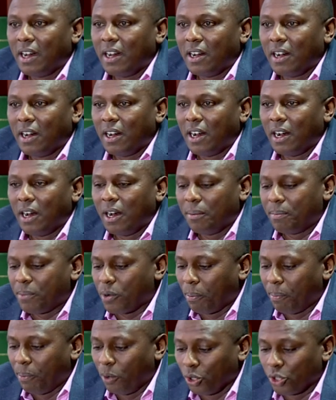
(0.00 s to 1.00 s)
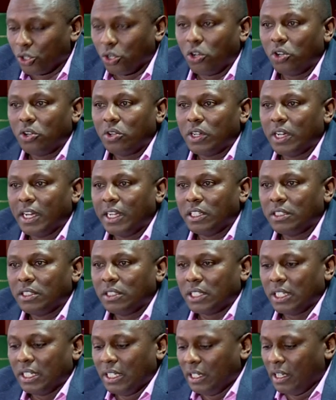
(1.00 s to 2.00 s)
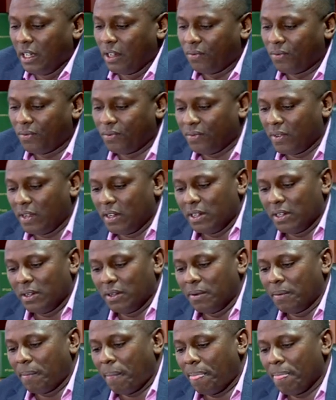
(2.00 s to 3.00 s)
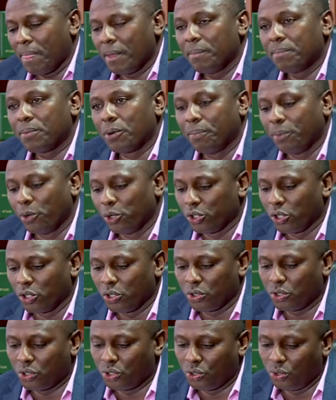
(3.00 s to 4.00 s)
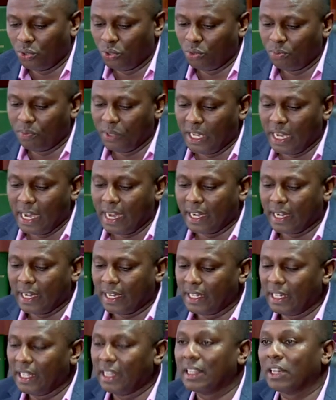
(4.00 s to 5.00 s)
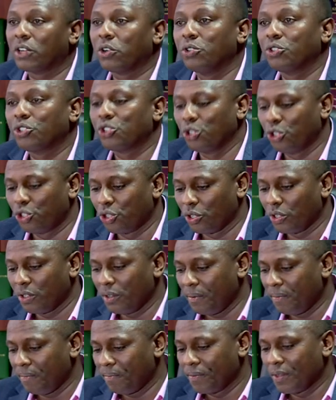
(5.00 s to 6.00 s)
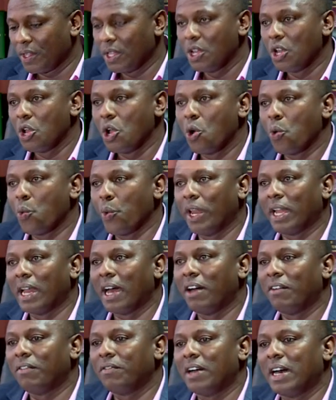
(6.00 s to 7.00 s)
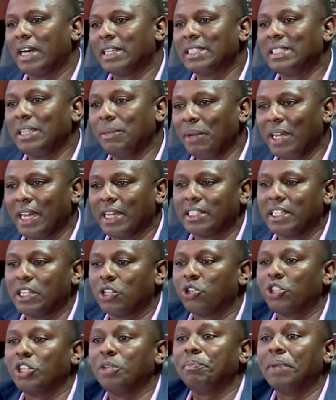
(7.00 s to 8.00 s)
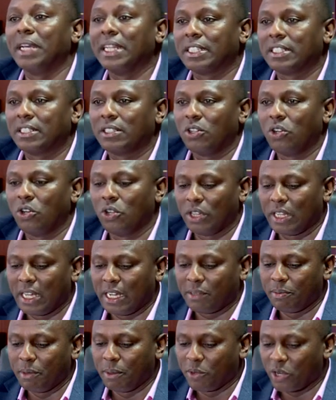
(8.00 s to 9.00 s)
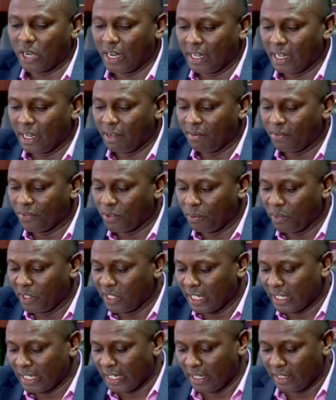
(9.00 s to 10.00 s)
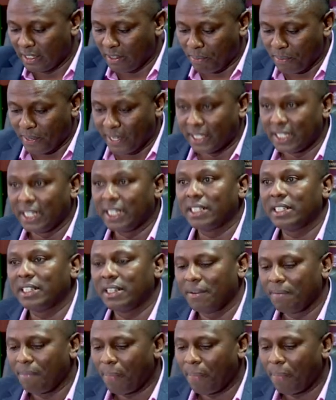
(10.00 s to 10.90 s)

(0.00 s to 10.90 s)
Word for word: uh, proposal, NCDF proposal to be anchored in the Constitution, we'll have a similar general debate on that memorandum from His Excellency the President.